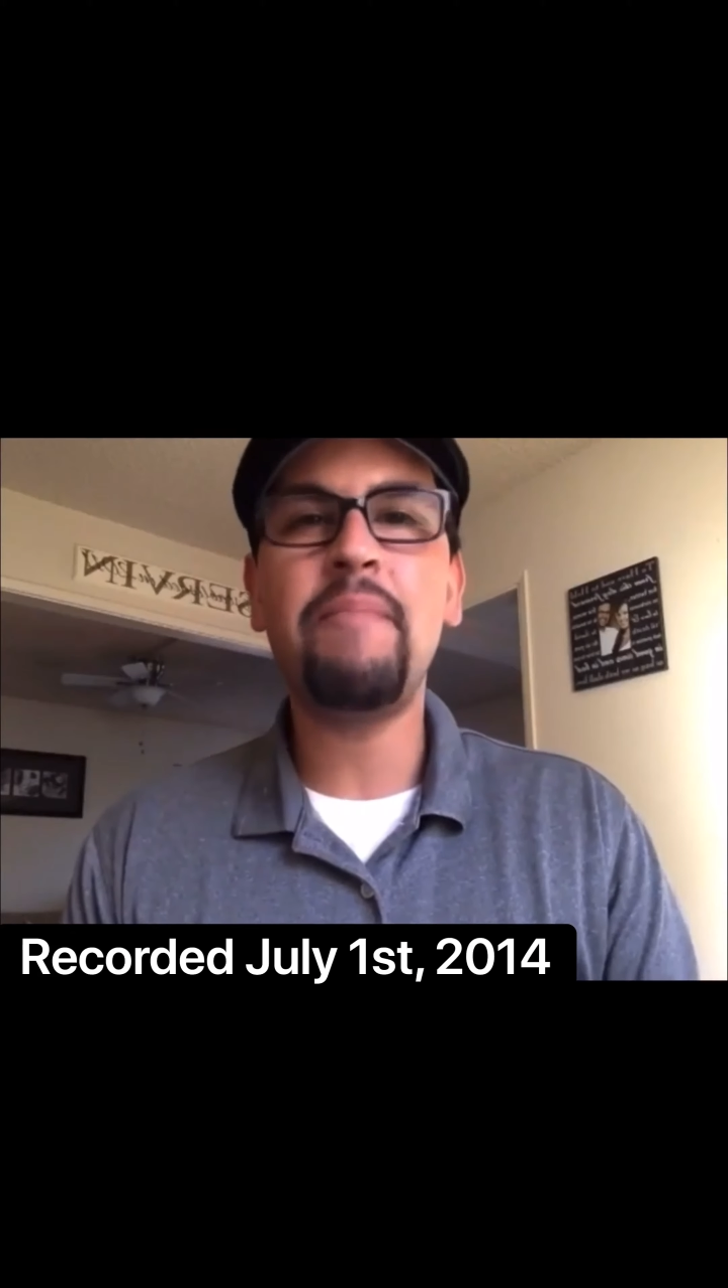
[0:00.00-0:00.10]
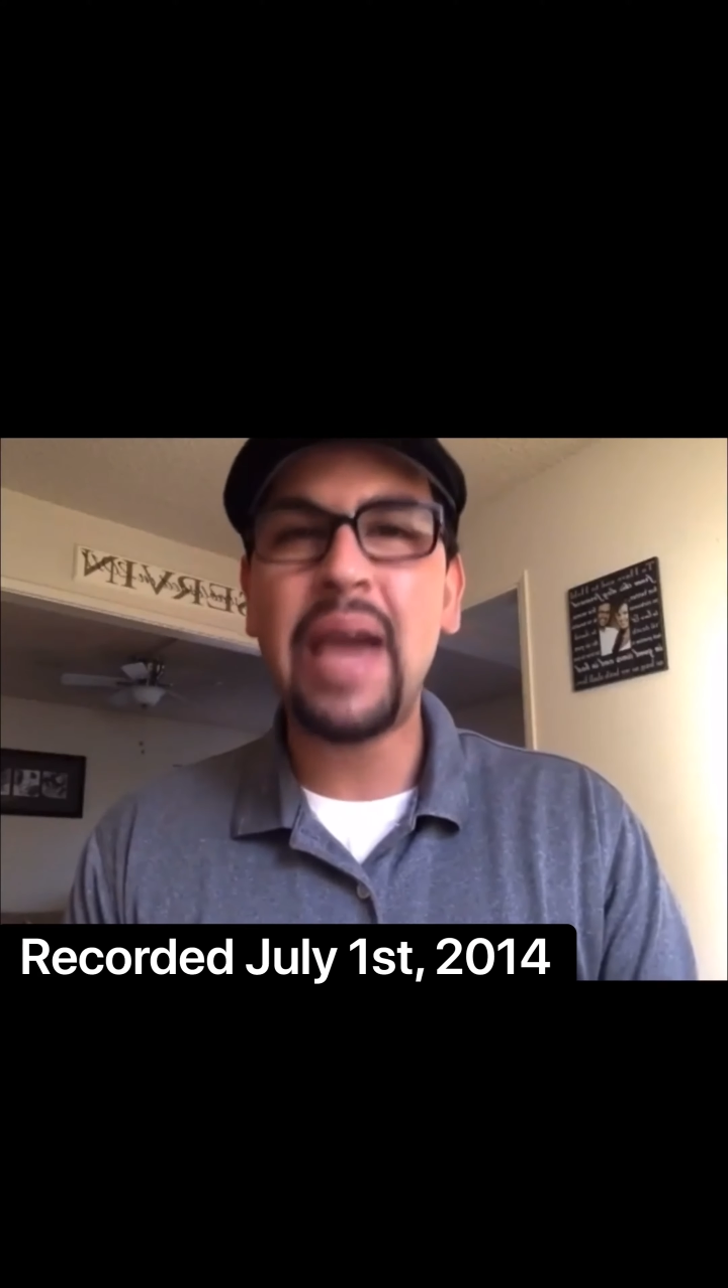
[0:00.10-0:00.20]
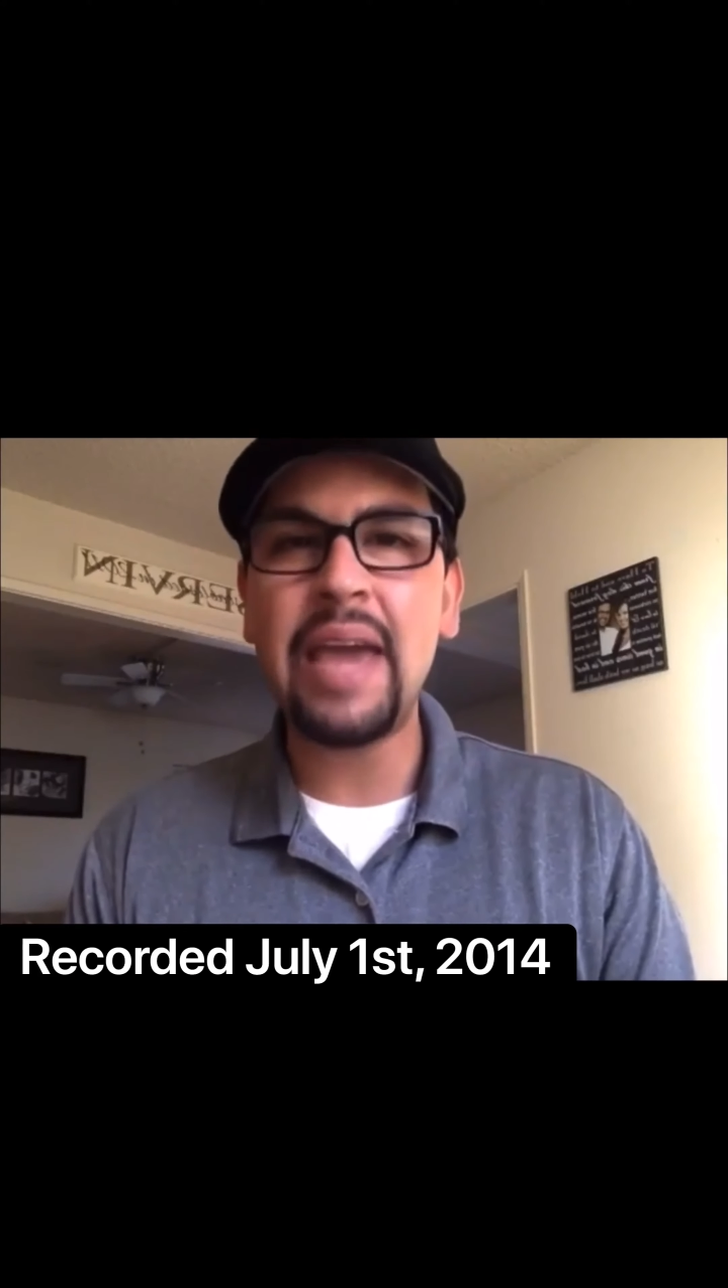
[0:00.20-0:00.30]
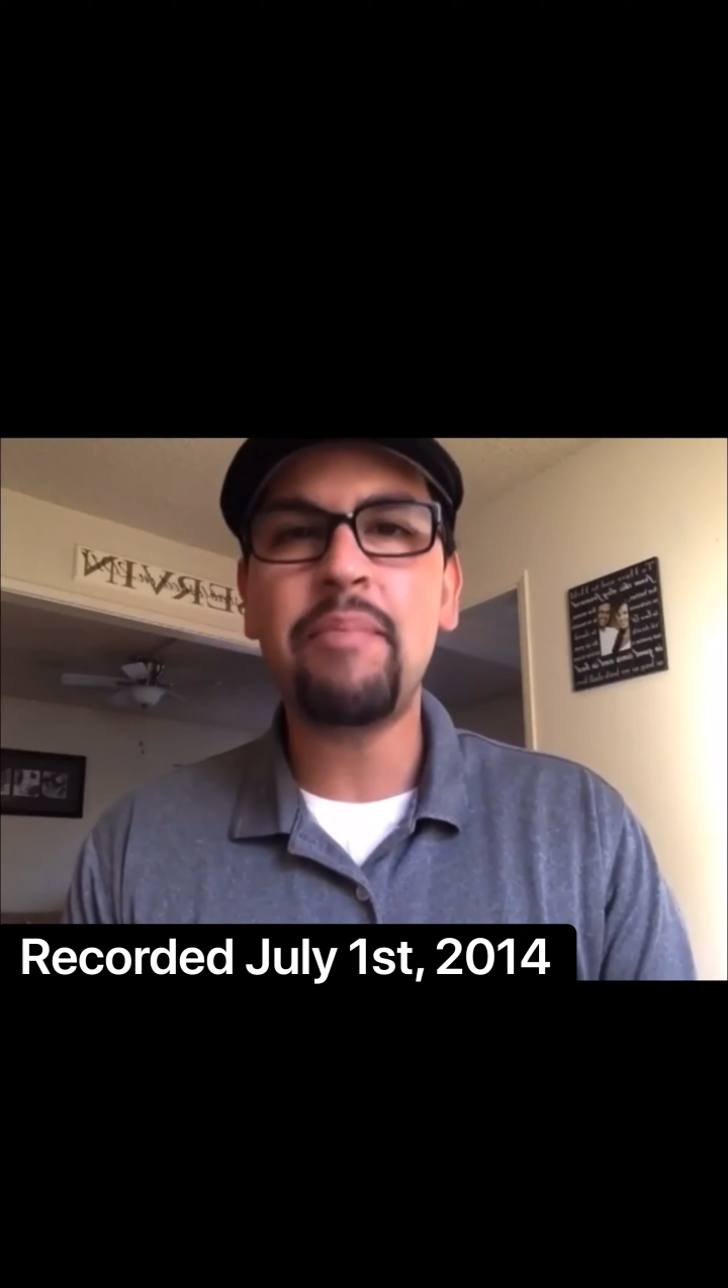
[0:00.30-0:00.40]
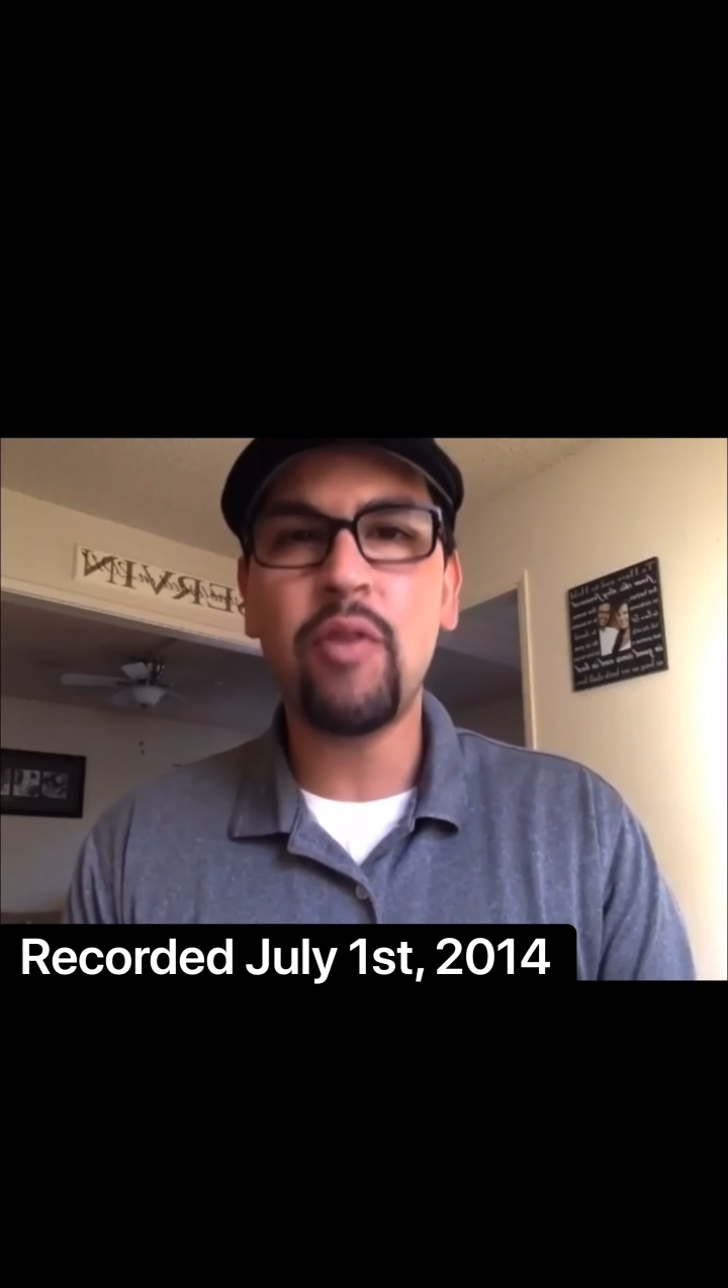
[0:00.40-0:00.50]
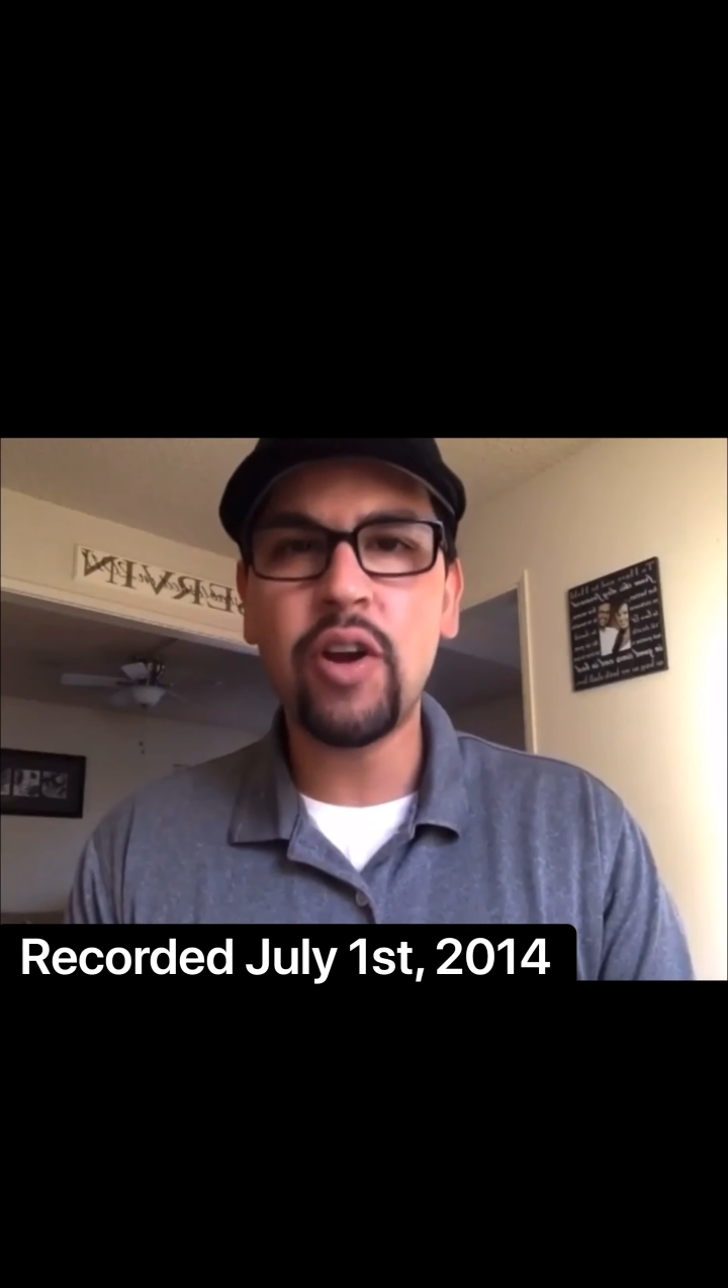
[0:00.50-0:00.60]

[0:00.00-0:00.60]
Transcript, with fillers: paper